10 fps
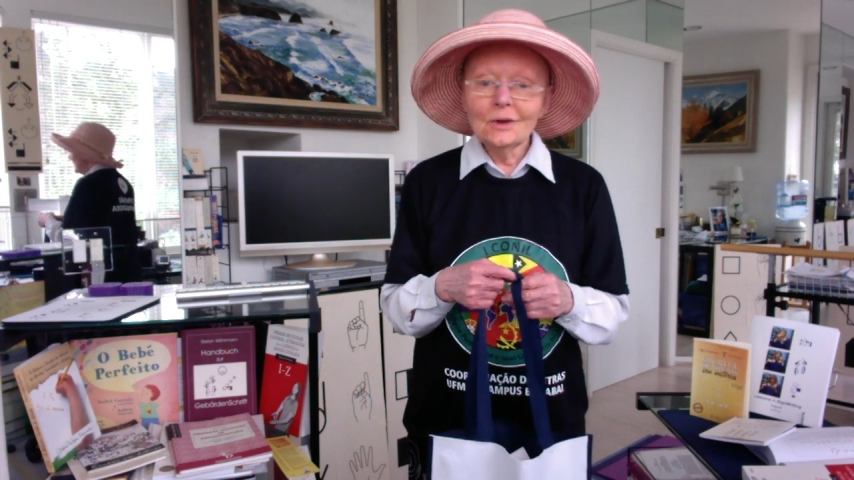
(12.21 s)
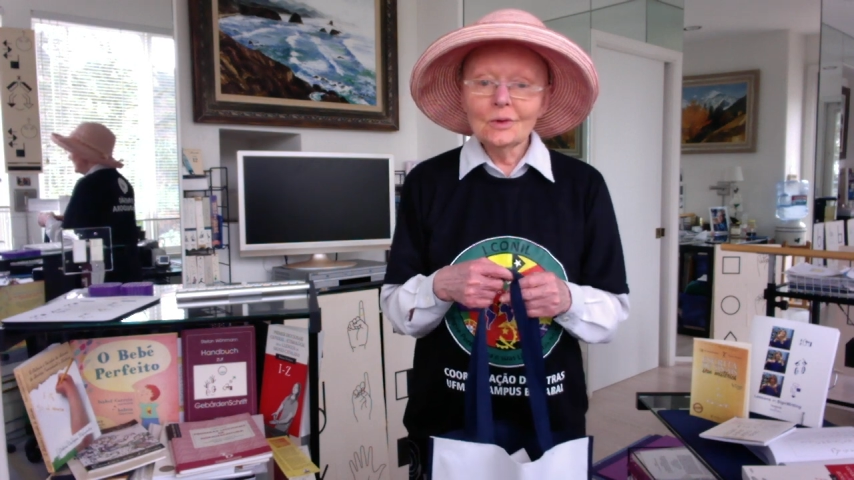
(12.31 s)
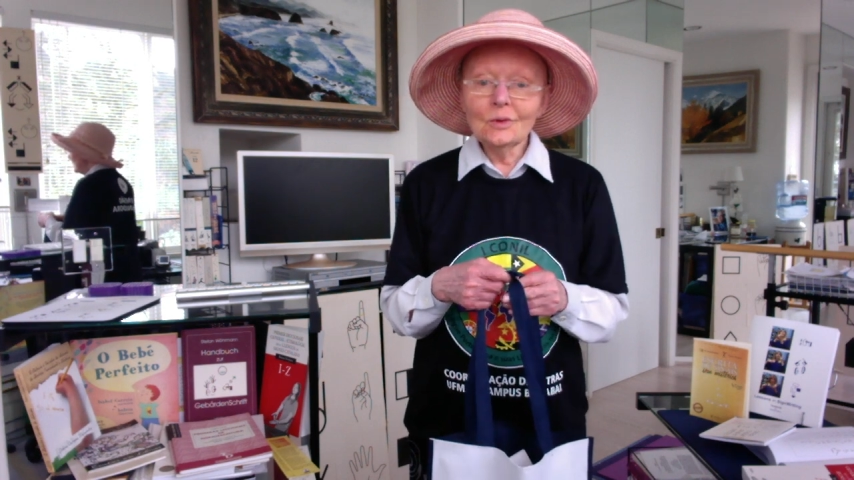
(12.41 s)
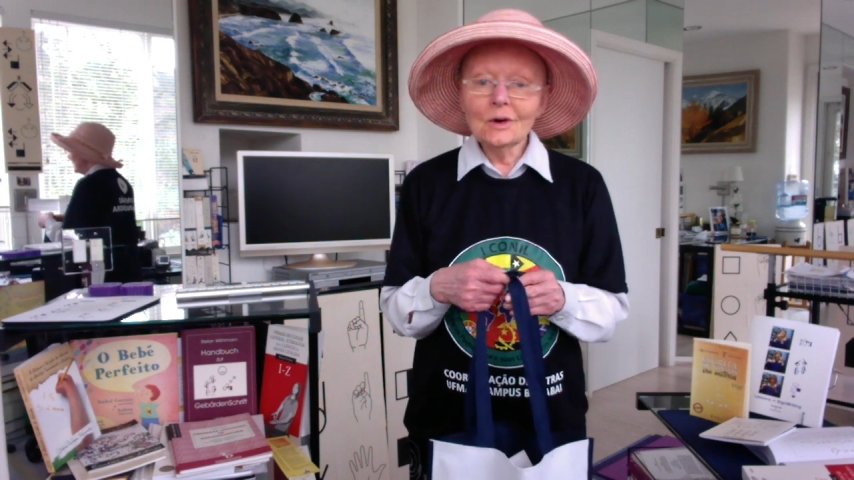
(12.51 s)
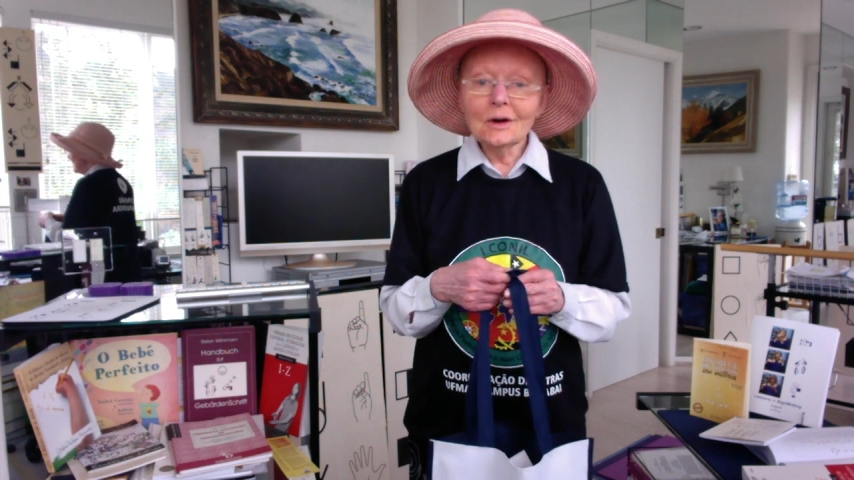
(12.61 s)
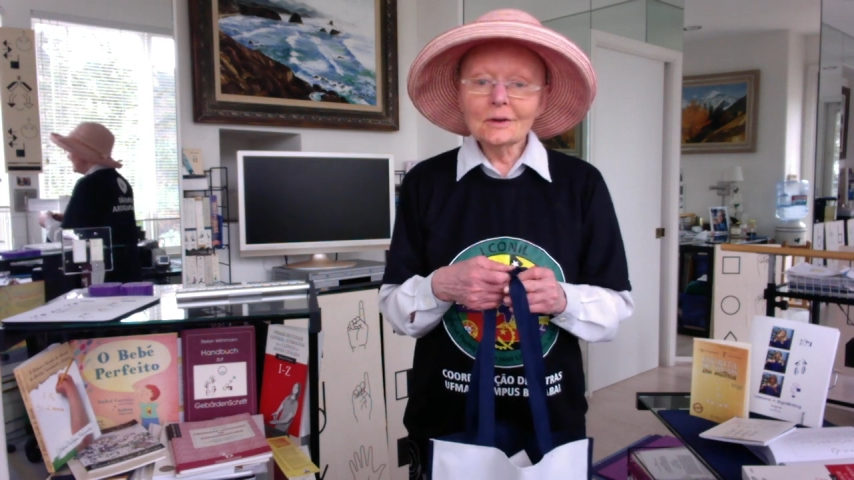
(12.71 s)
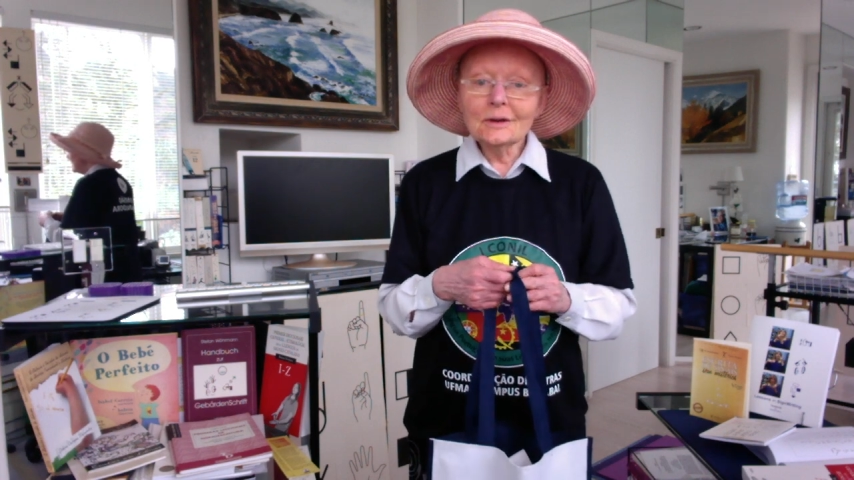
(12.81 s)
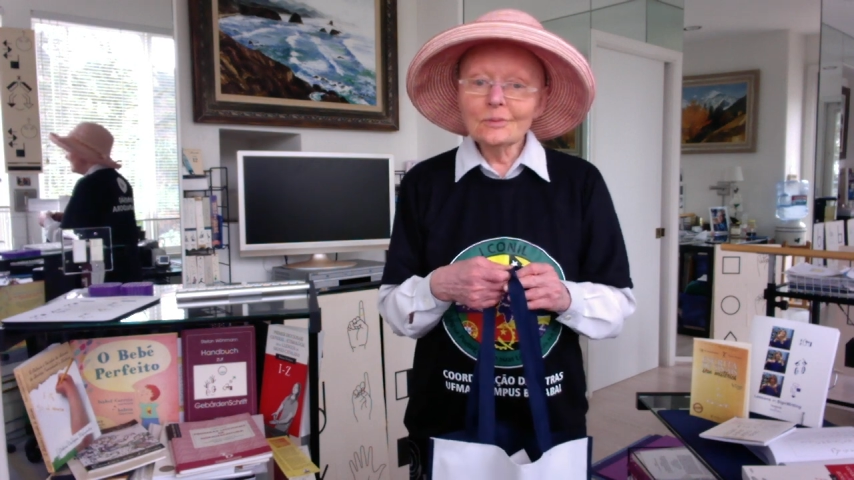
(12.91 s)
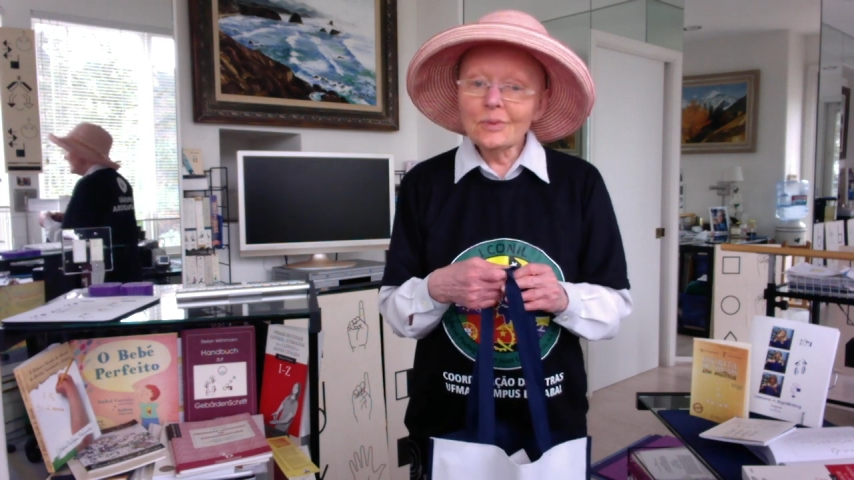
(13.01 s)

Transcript: who are in